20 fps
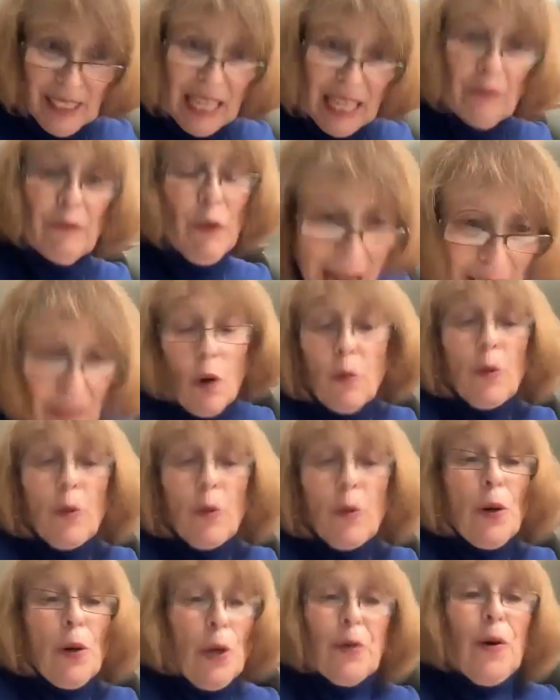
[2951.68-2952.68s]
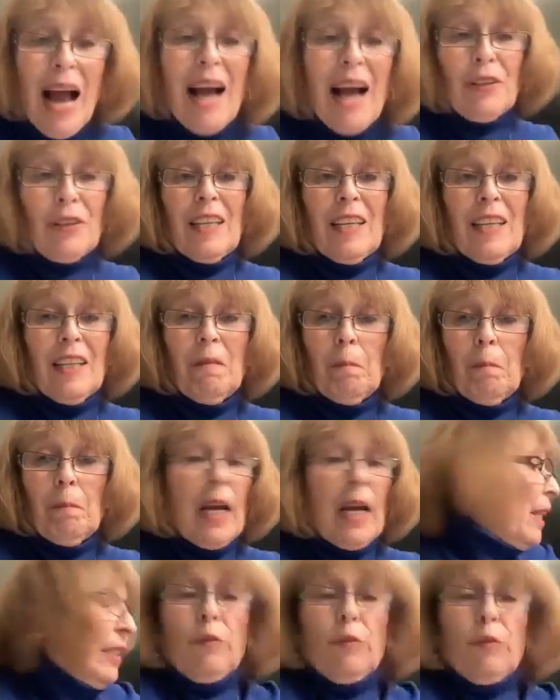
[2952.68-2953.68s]
it, if you have,
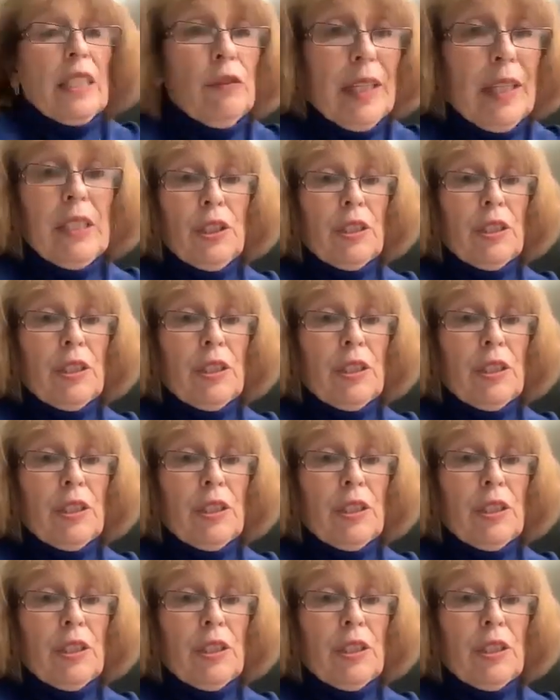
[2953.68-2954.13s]
you have it,